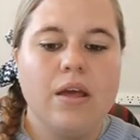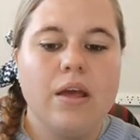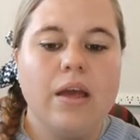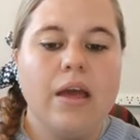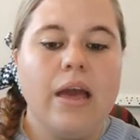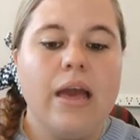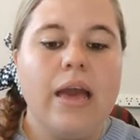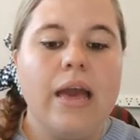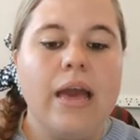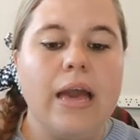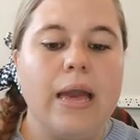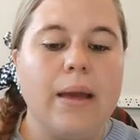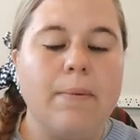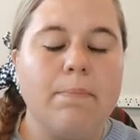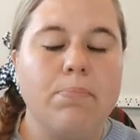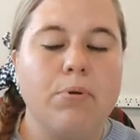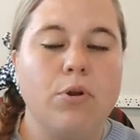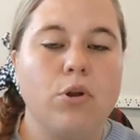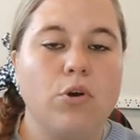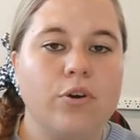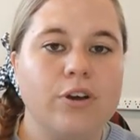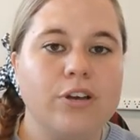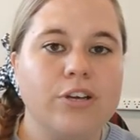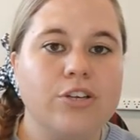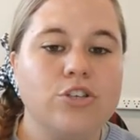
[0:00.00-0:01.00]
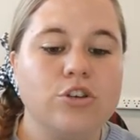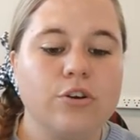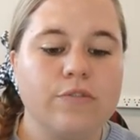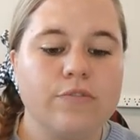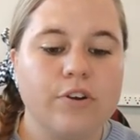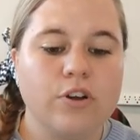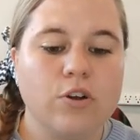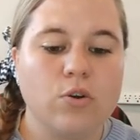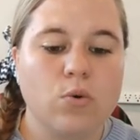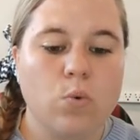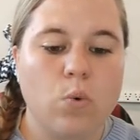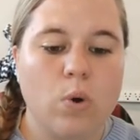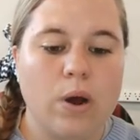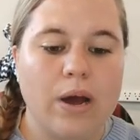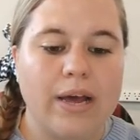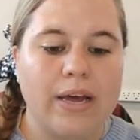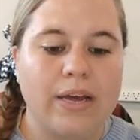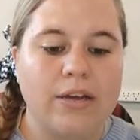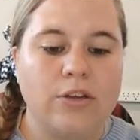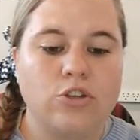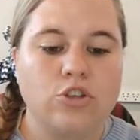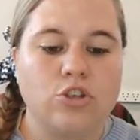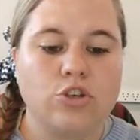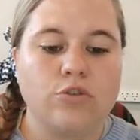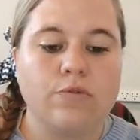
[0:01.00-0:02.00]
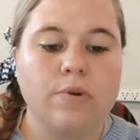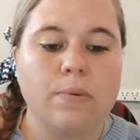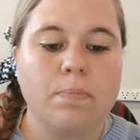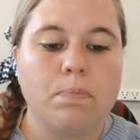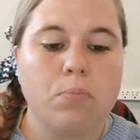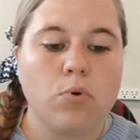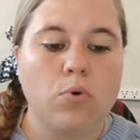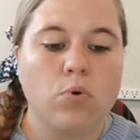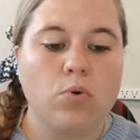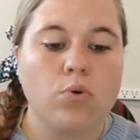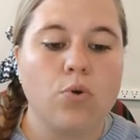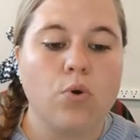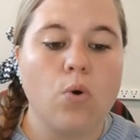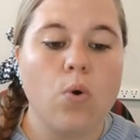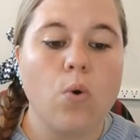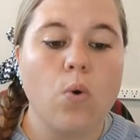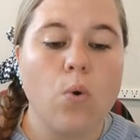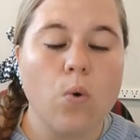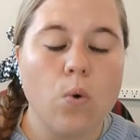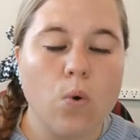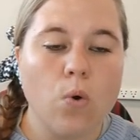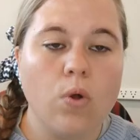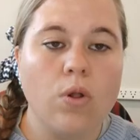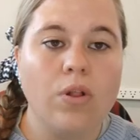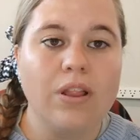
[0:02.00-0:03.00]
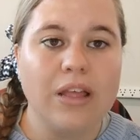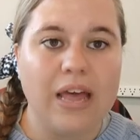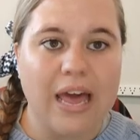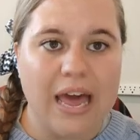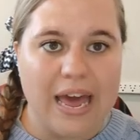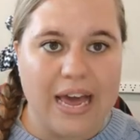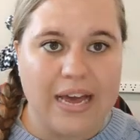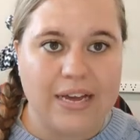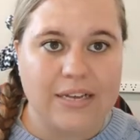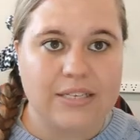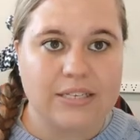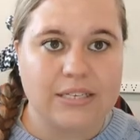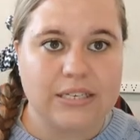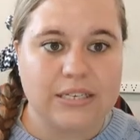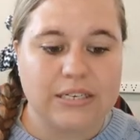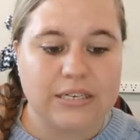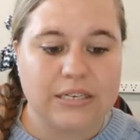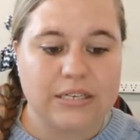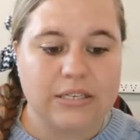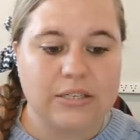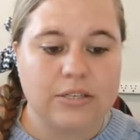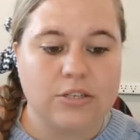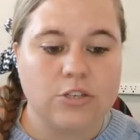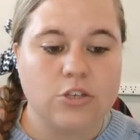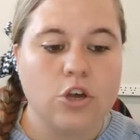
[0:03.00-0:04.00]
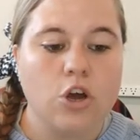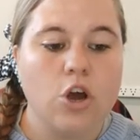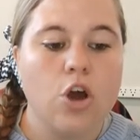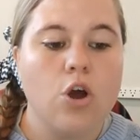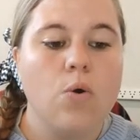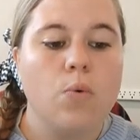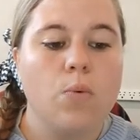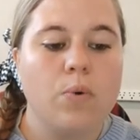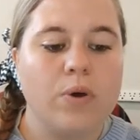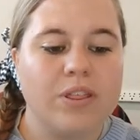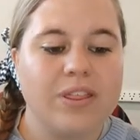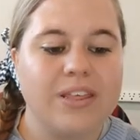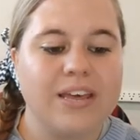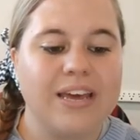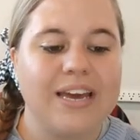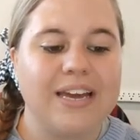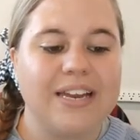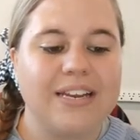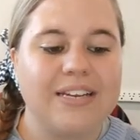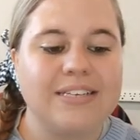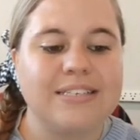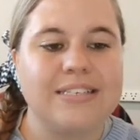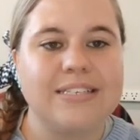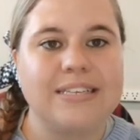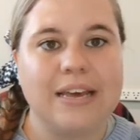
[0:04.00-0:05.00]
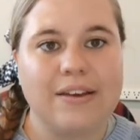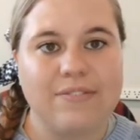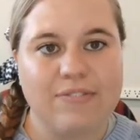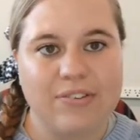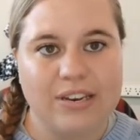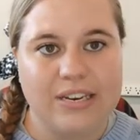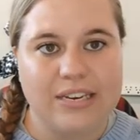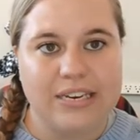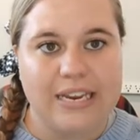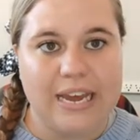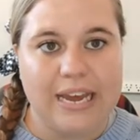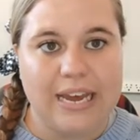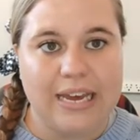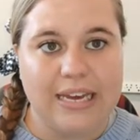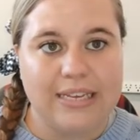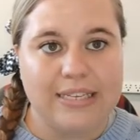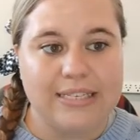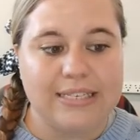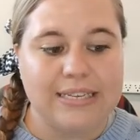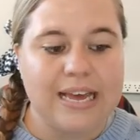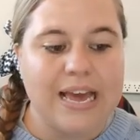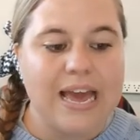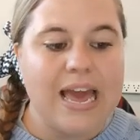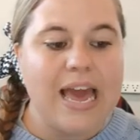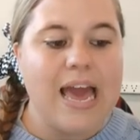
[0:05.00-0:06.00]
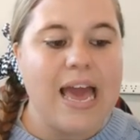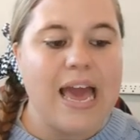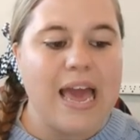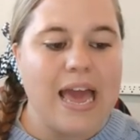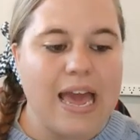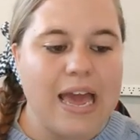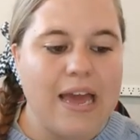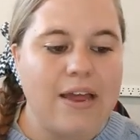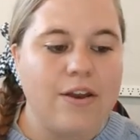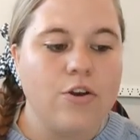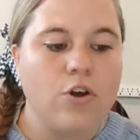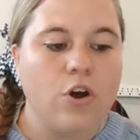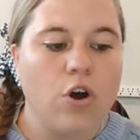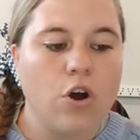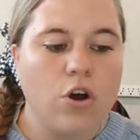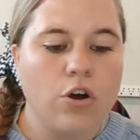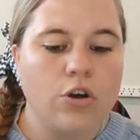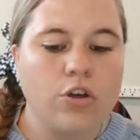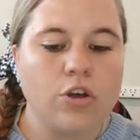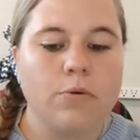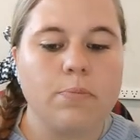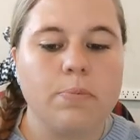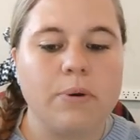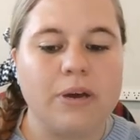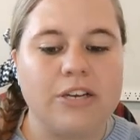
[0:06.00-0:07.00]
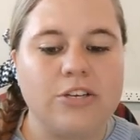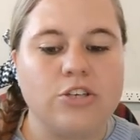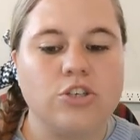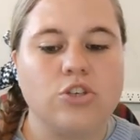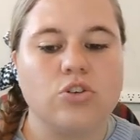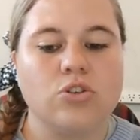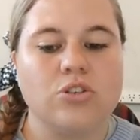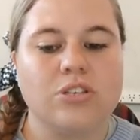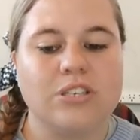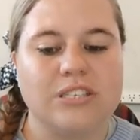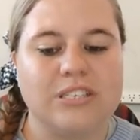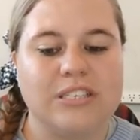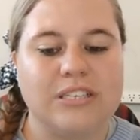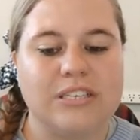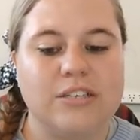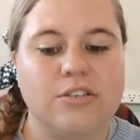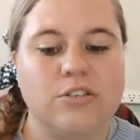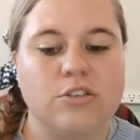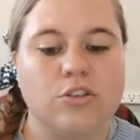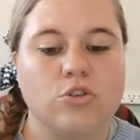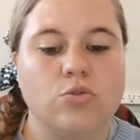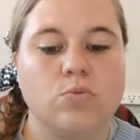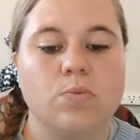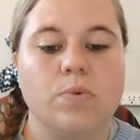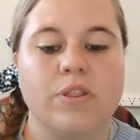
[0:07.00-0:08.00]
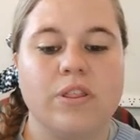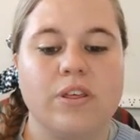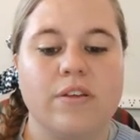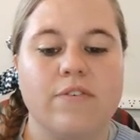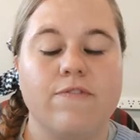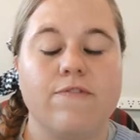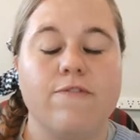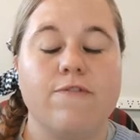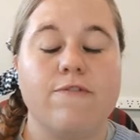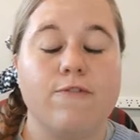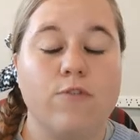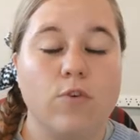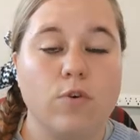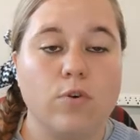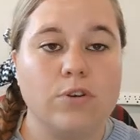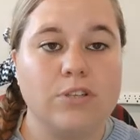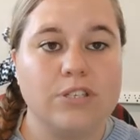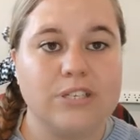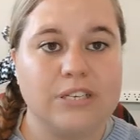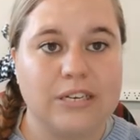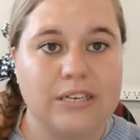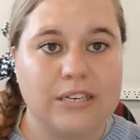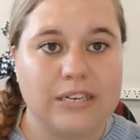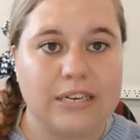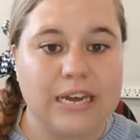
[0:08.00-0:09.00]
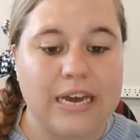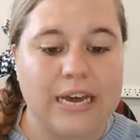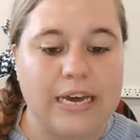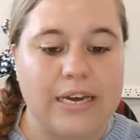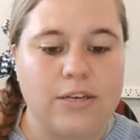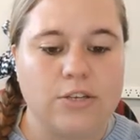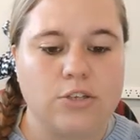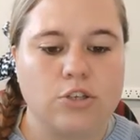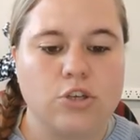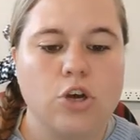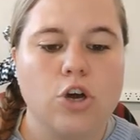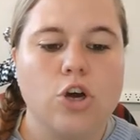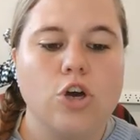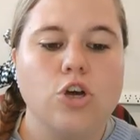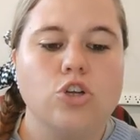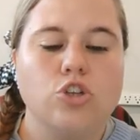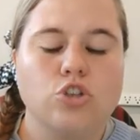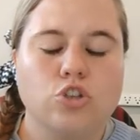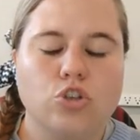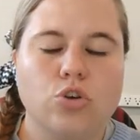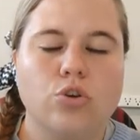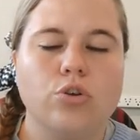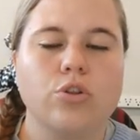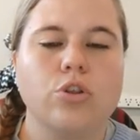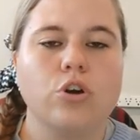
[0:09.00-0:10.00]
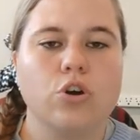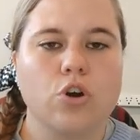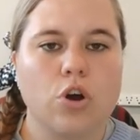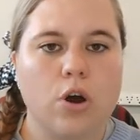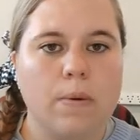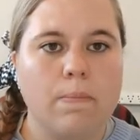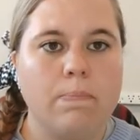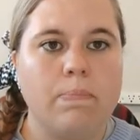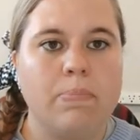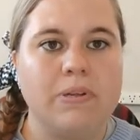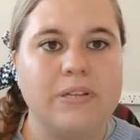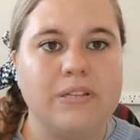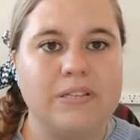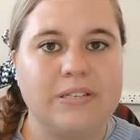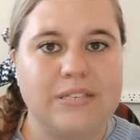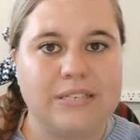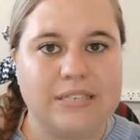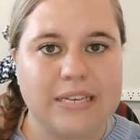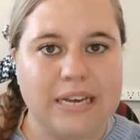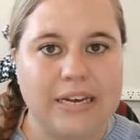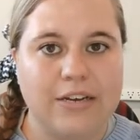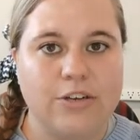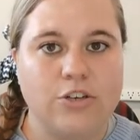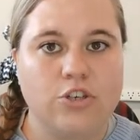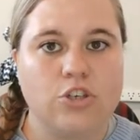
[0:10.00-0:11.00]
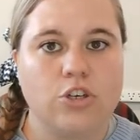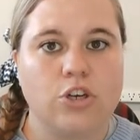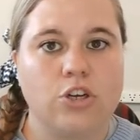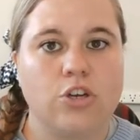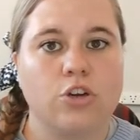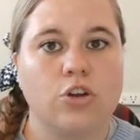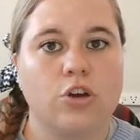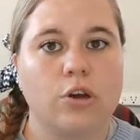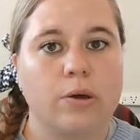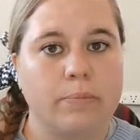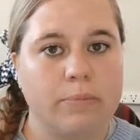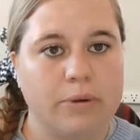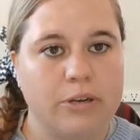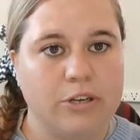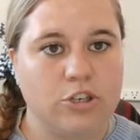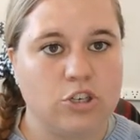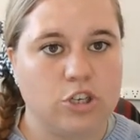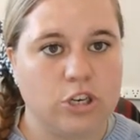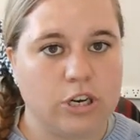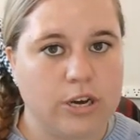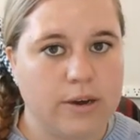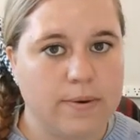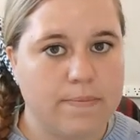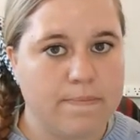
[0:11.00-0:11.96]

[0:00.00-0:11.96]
Employers are required to report all accidents within 7 days and occupational diseases within 14 days to the Compensation Commissioner.